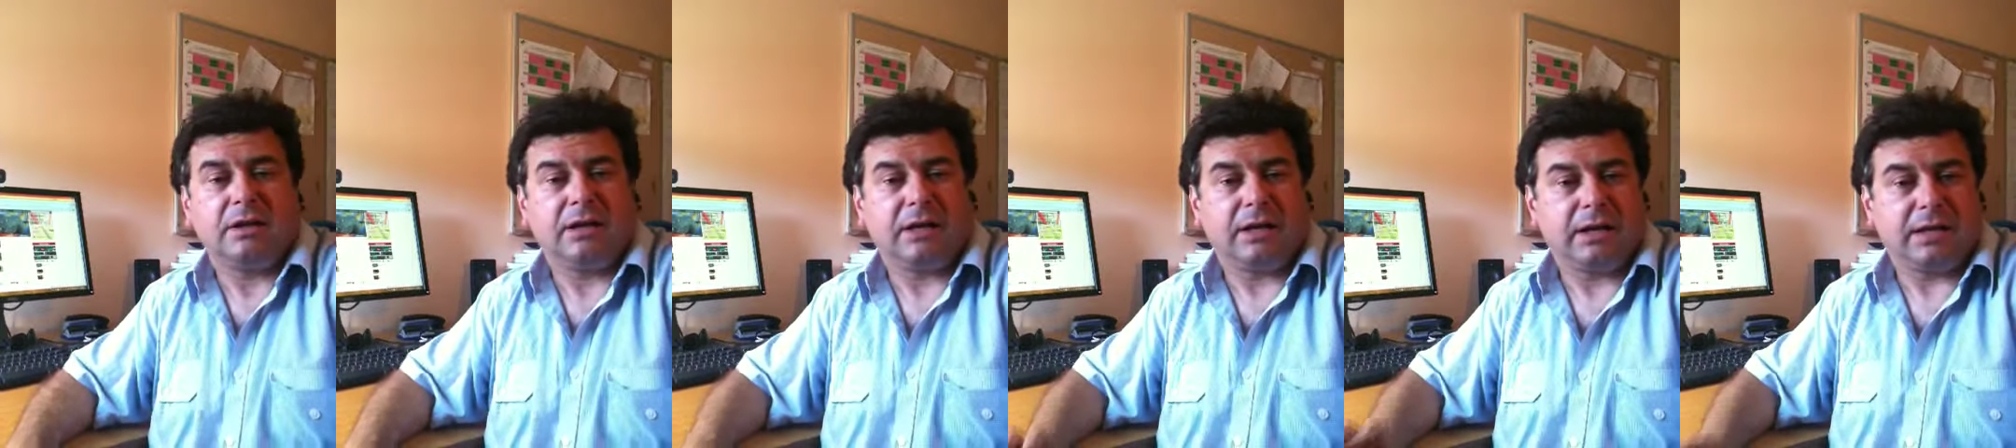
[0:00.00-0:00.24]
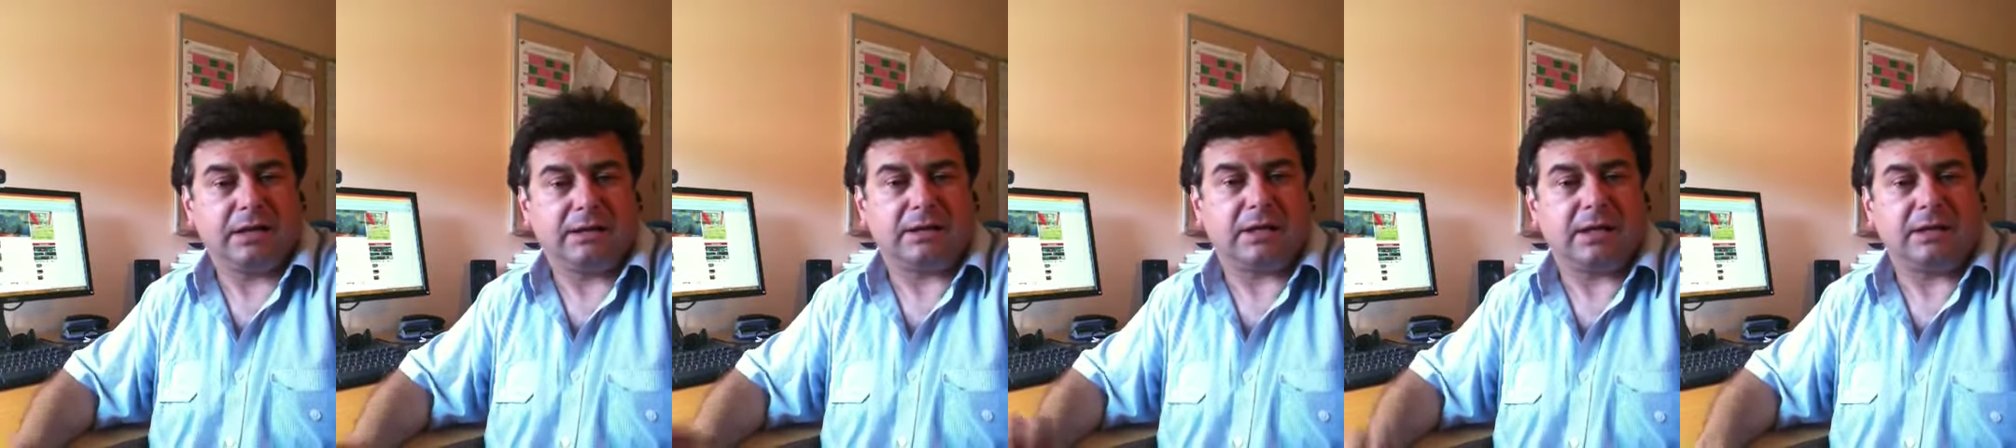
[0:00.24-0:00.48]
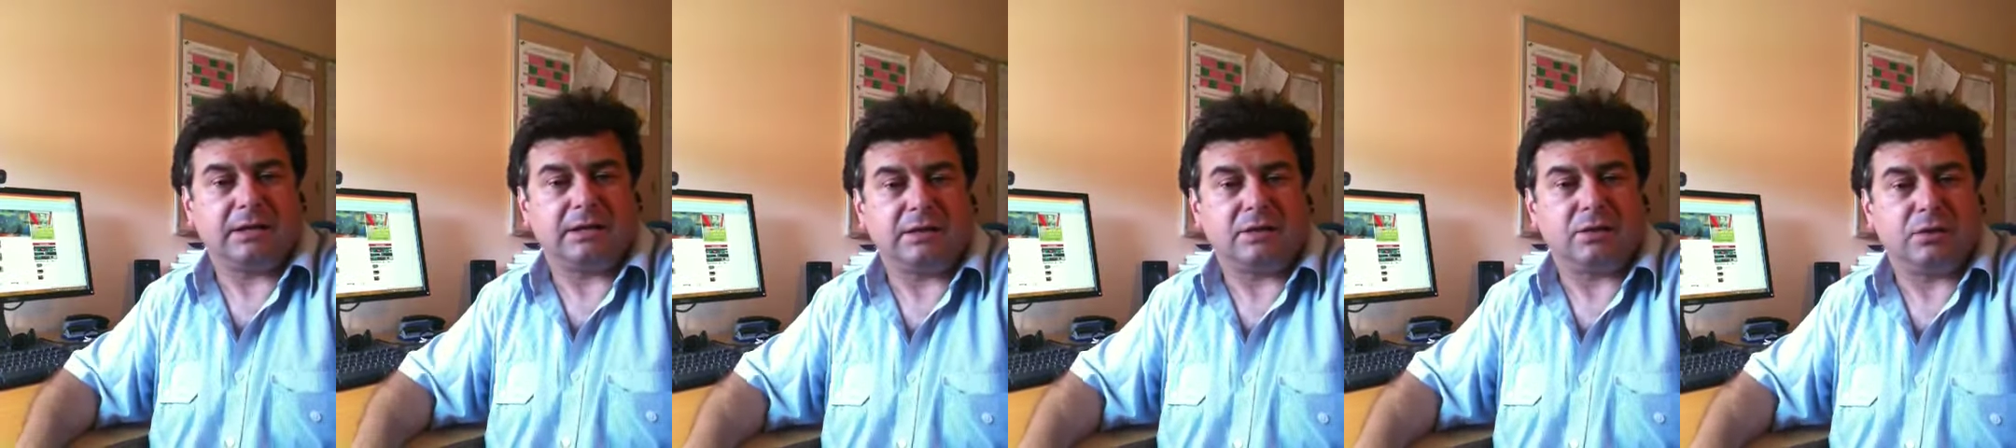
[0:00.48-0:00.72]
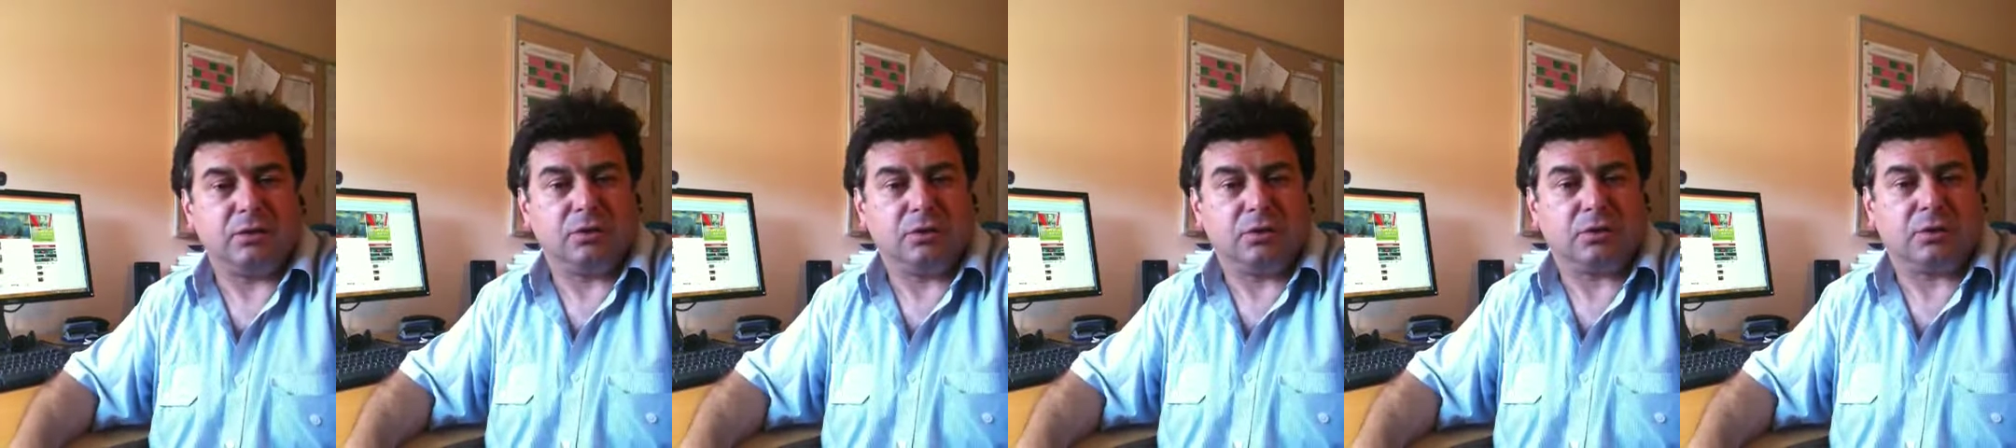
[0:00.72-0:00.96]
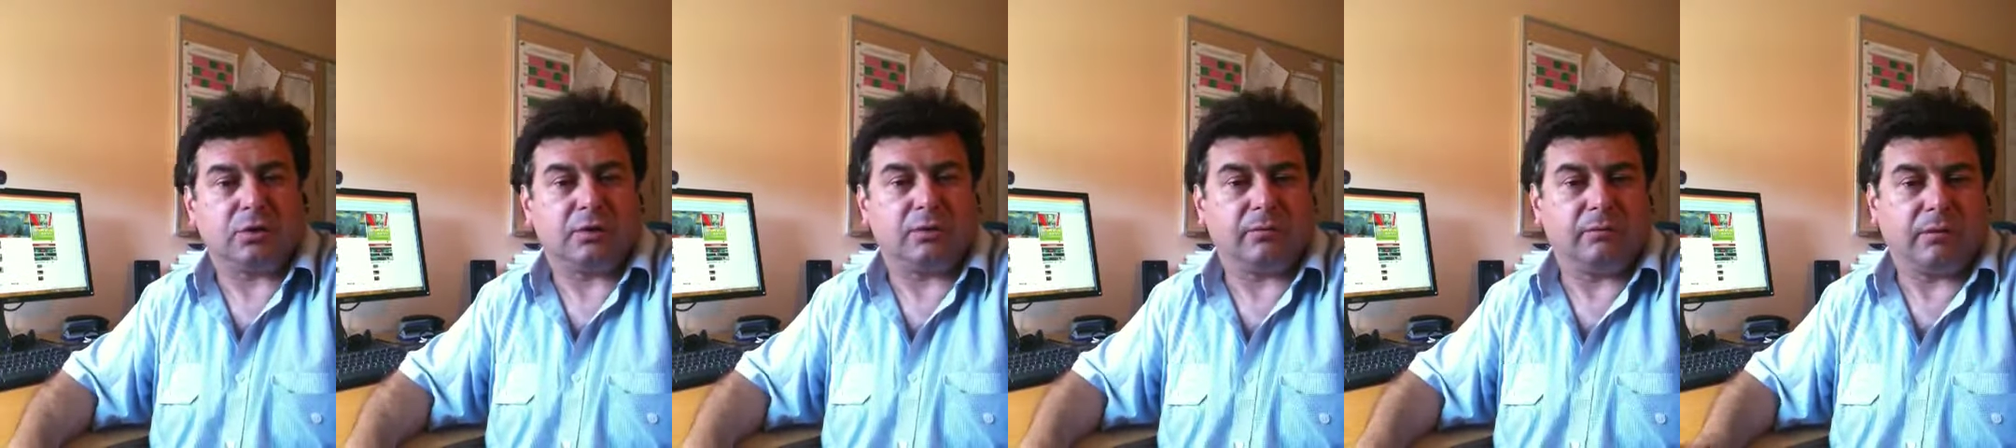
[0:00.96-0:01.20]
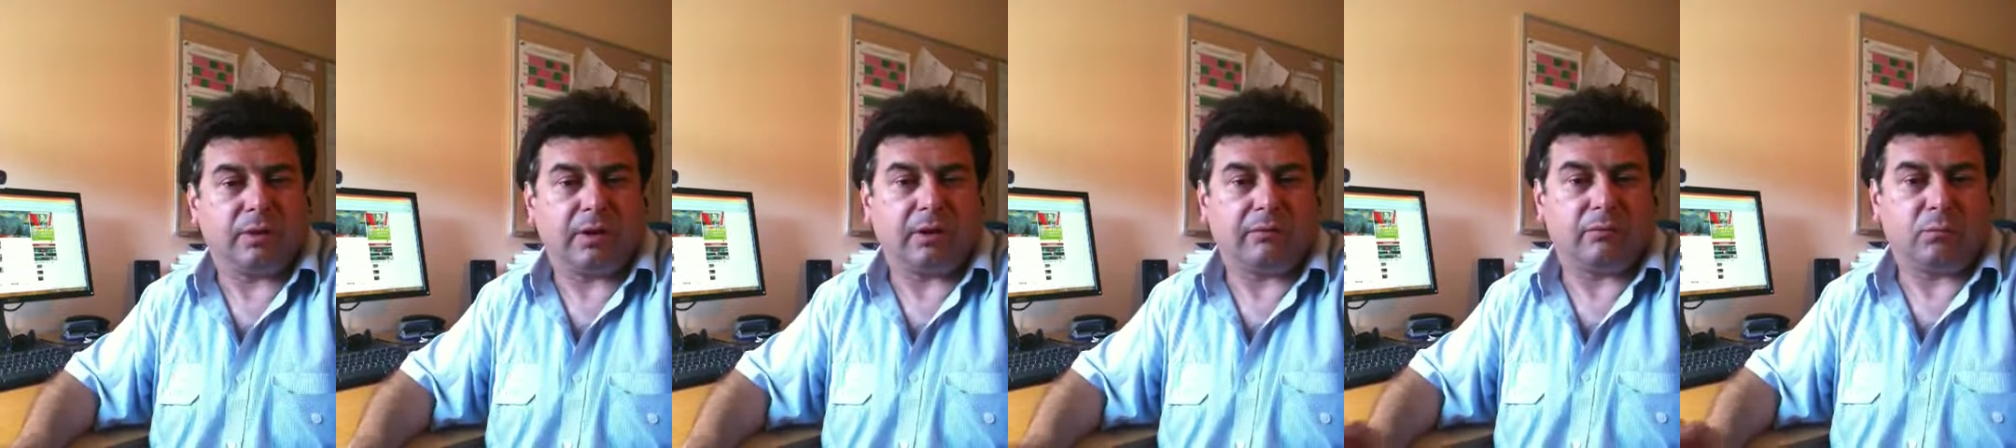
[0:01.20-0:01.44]
he tends to look
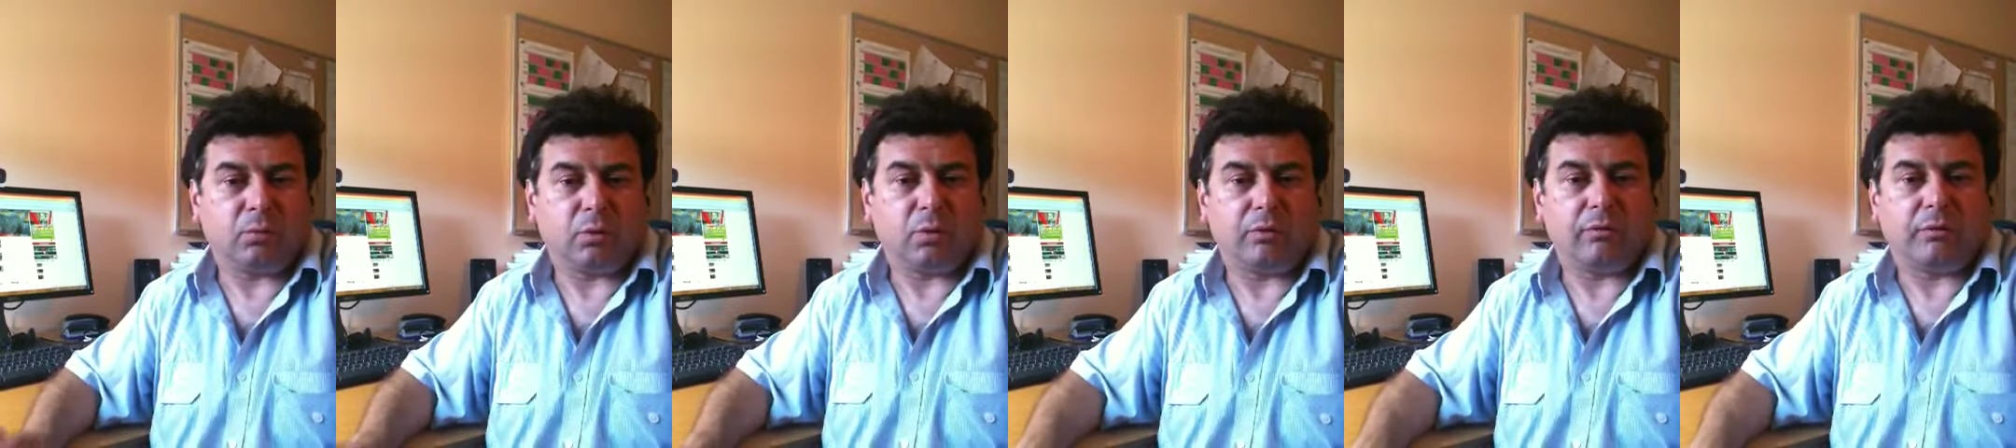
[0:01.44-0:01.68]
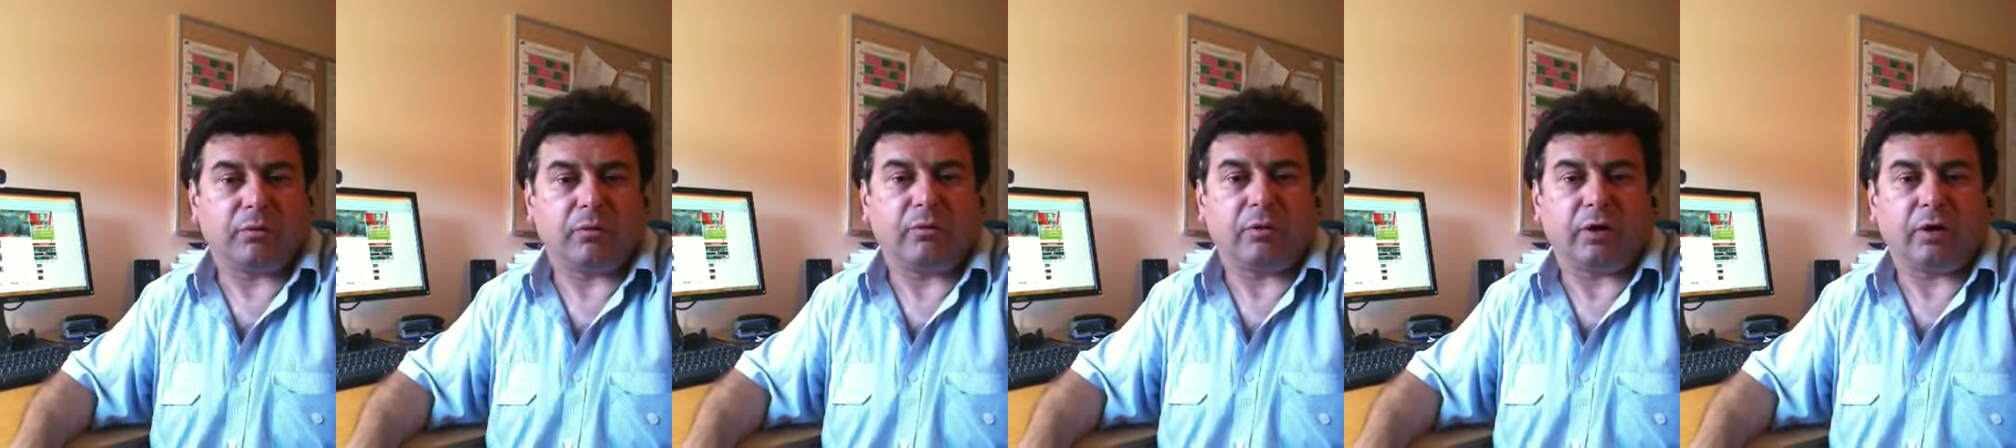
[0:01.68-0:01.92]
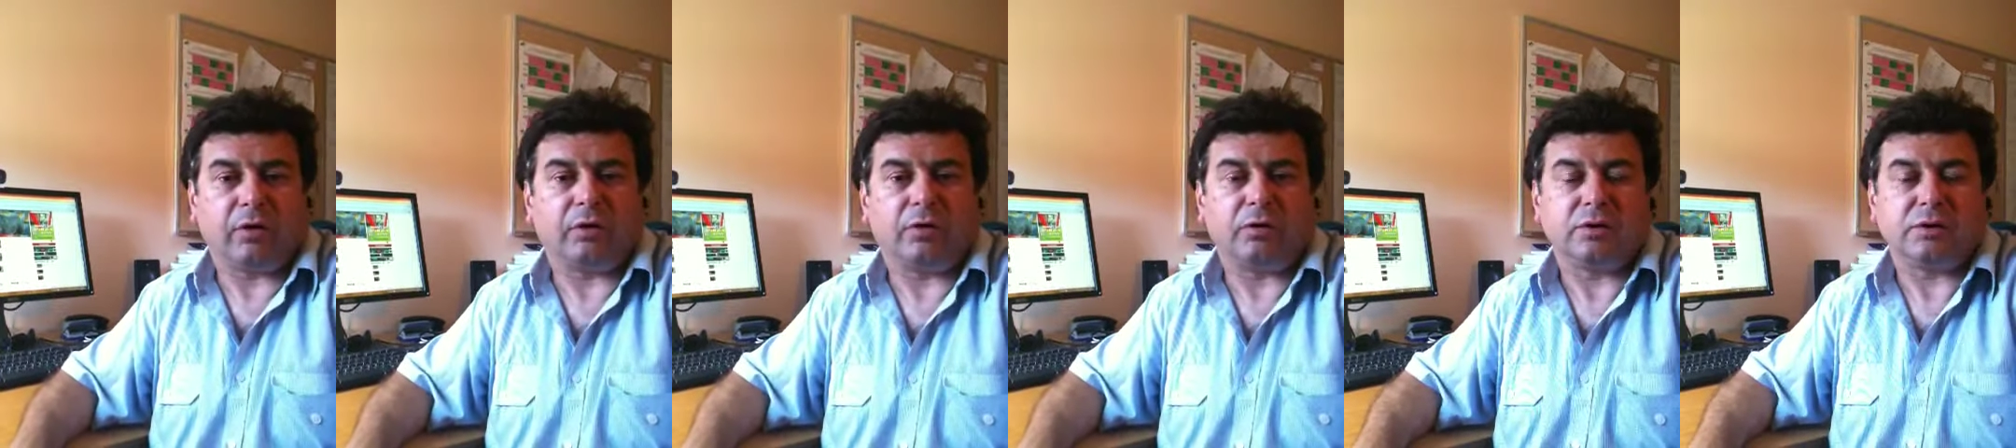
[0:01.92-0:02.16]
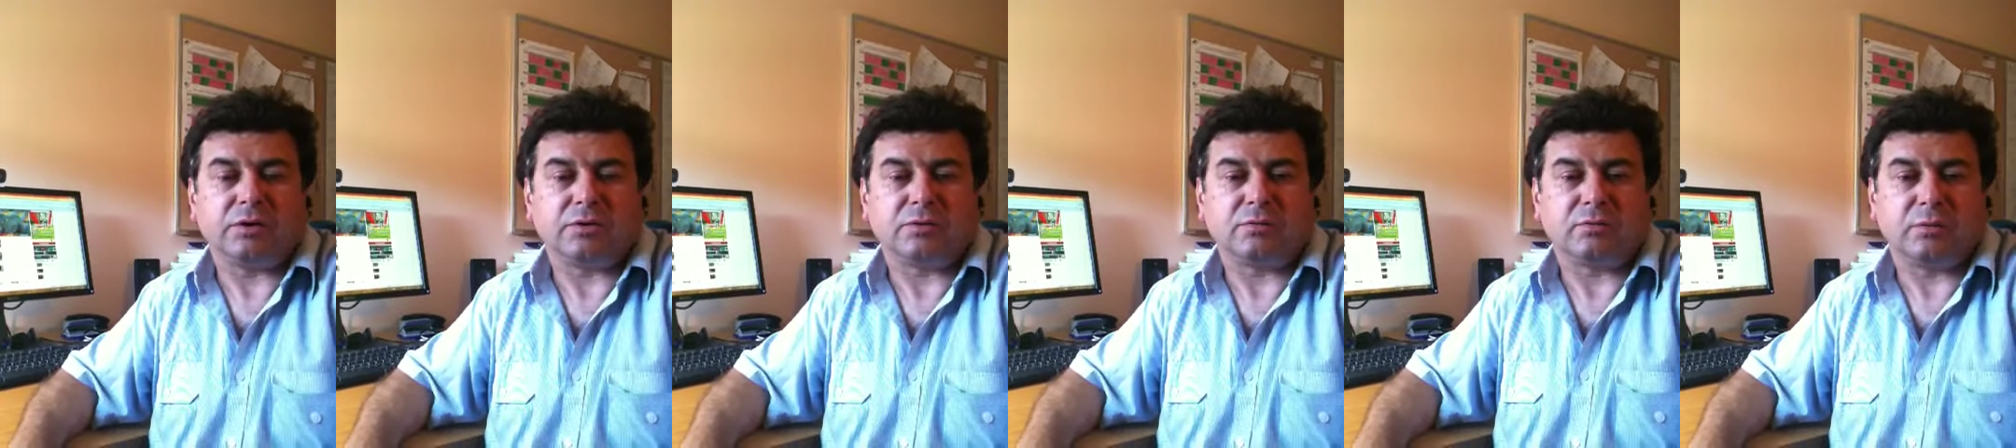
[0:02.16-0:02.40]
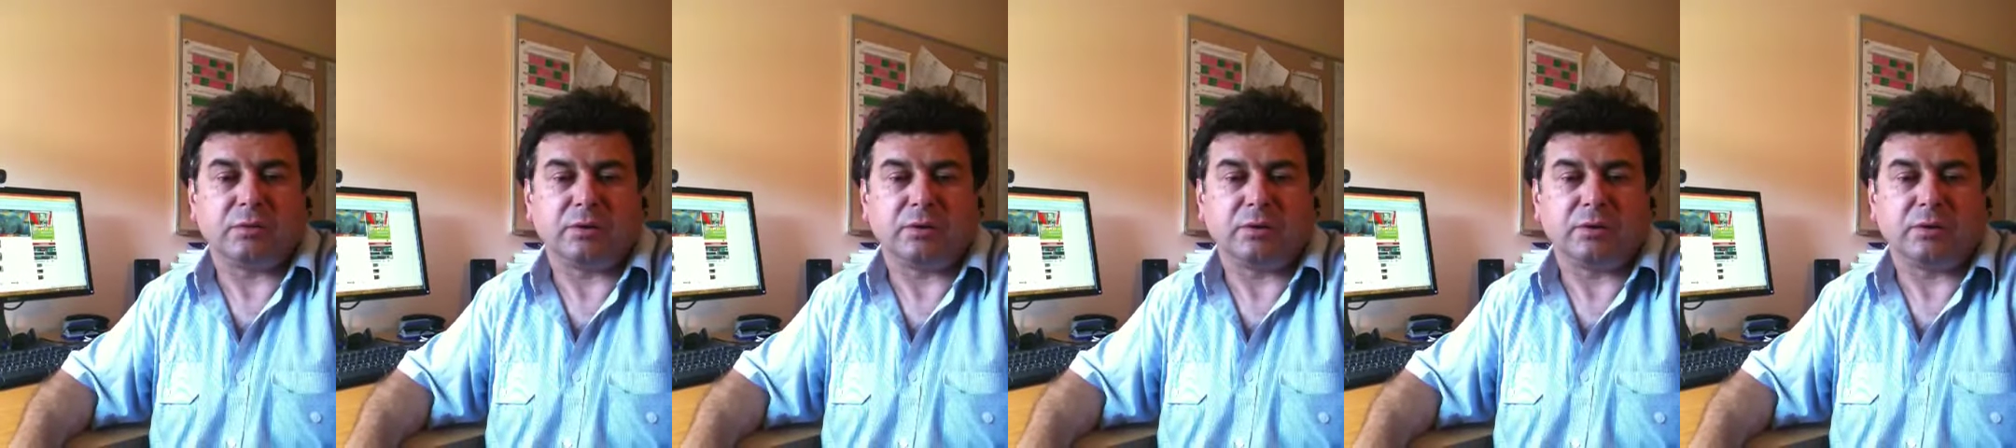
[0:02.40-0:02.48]
and have more of a focus